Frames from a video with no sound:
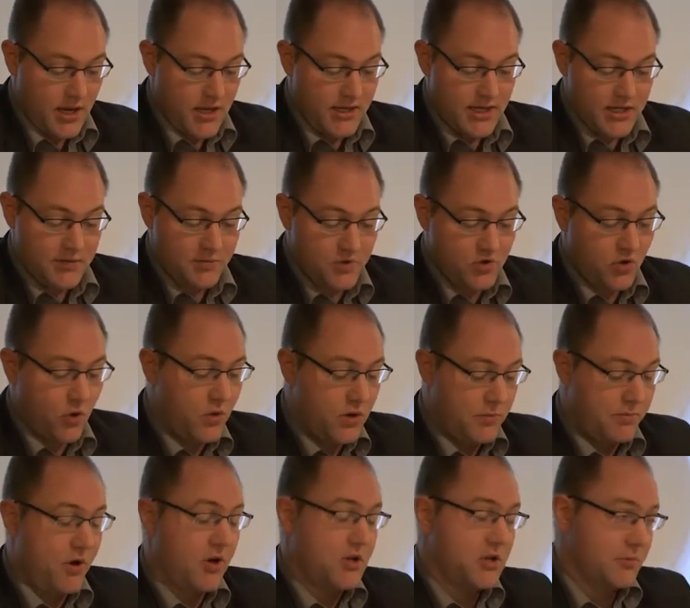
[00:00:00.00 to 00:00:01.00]
And this was
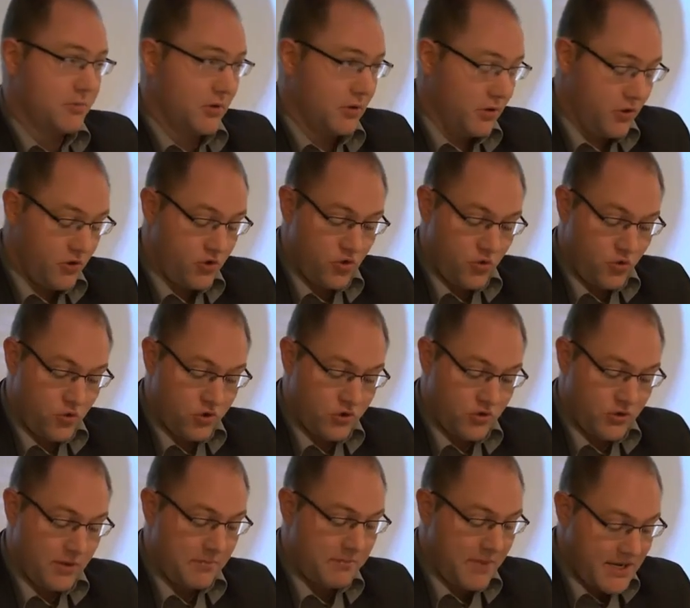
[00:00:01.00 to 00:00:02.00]
only possible due
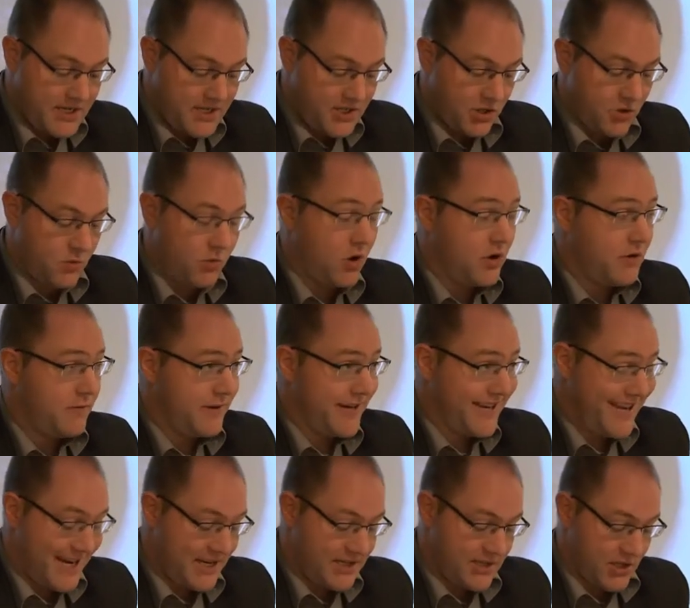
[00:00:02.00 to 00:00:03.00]
to the mentioned
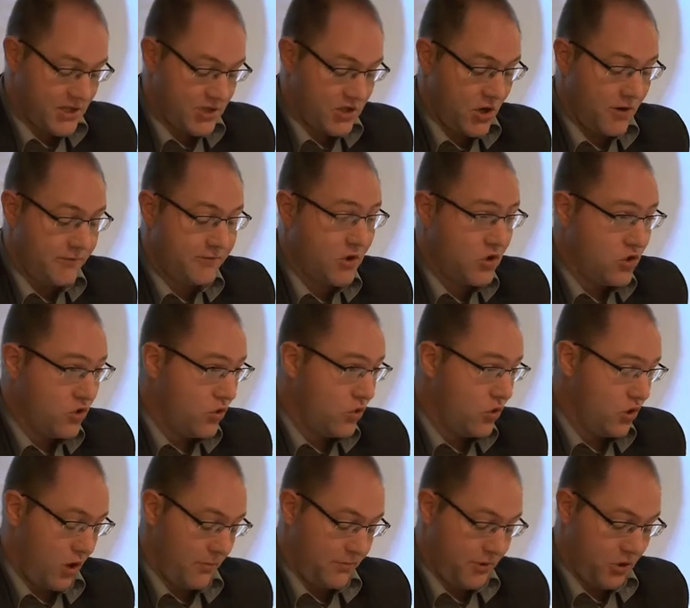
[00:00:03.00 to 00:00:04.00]
qualifications of the new
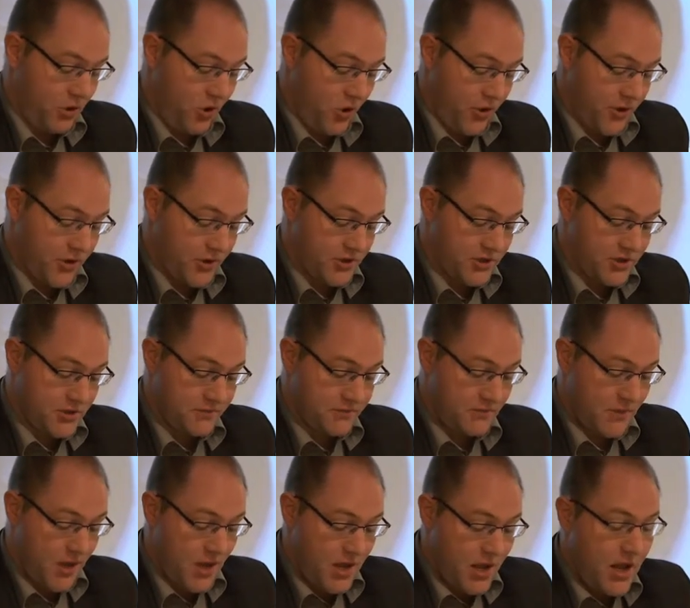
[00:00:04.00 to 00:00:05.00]
copper coins,
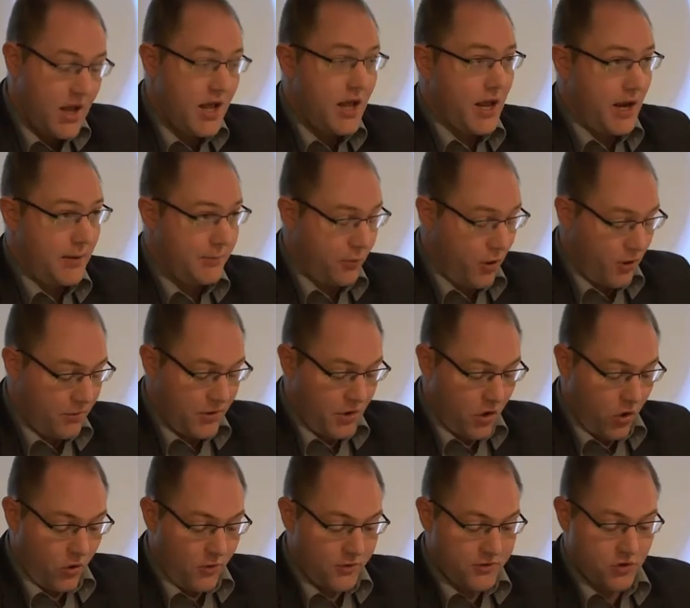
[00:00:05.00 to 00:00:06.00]
and probably
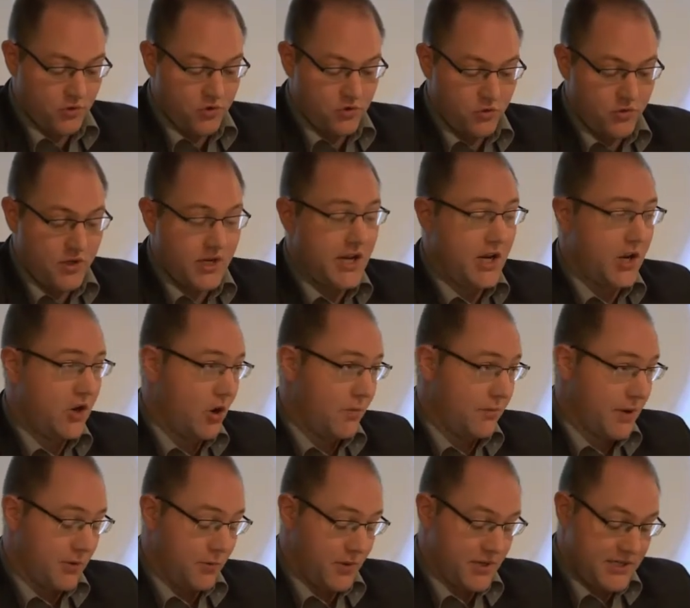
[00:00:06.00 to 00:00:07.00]
also to the
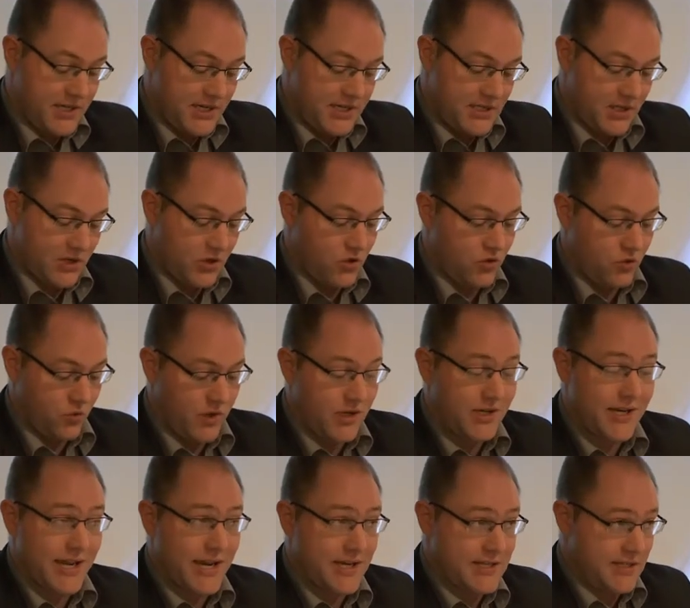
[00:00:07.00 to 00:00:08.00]
economic recession during
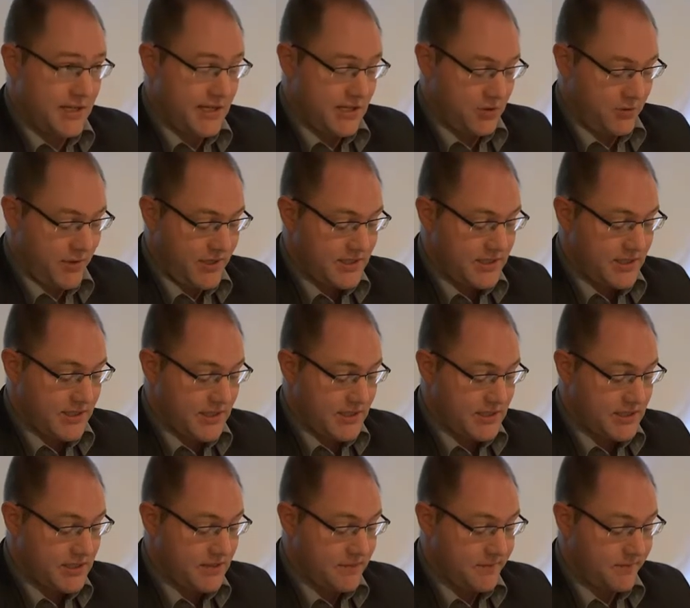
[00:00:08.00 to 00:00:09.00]
the
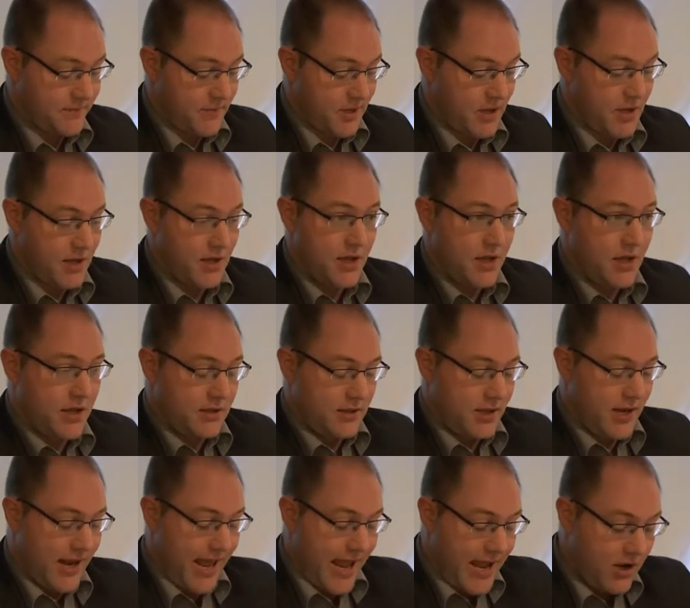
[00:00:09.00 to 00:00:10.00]
1820s.
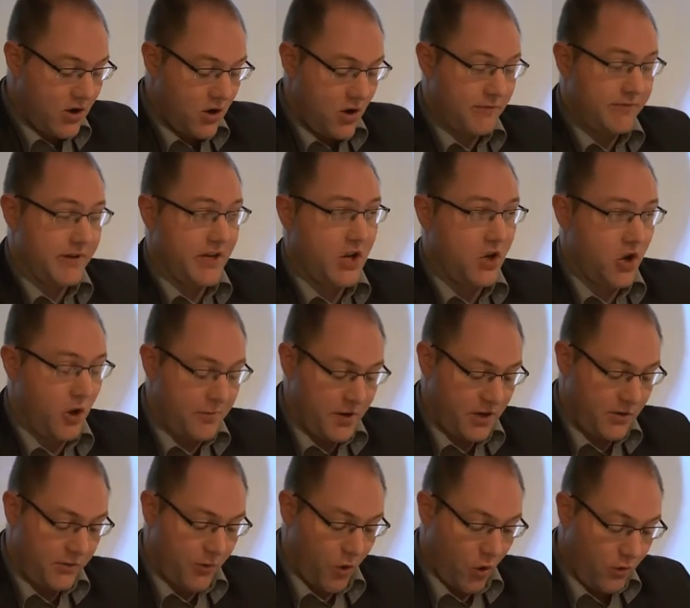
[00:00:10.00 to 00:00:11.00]
The lack of
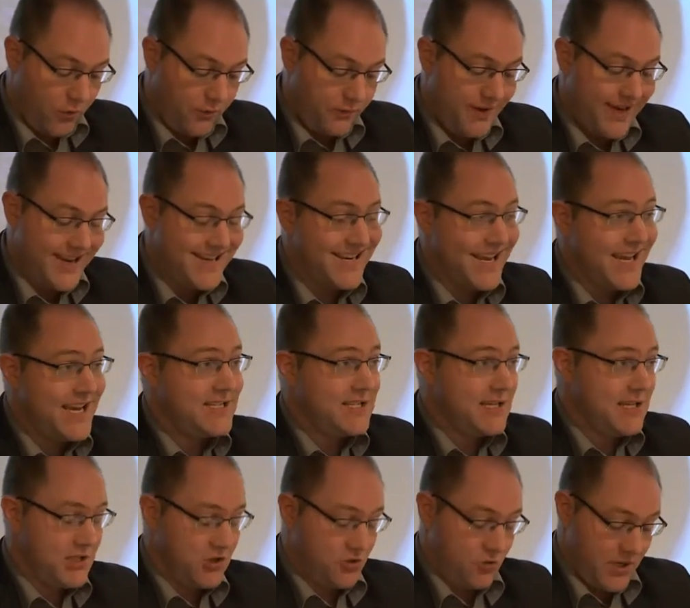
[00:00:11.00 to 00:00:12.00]
economic growth in the
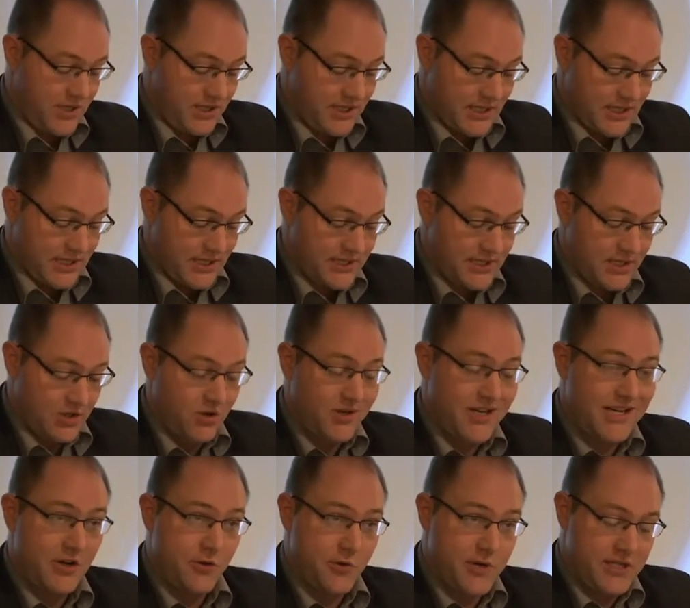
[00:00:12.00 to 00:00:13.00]
1820s did not
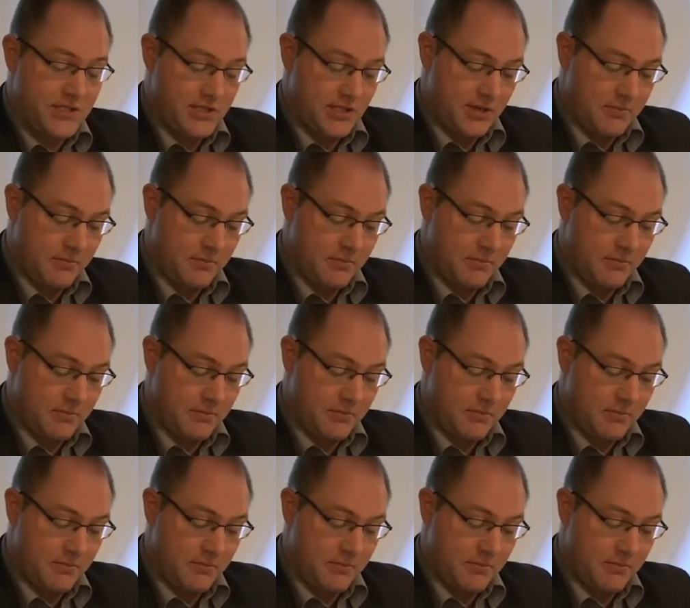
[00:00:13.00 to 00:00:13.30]
increase the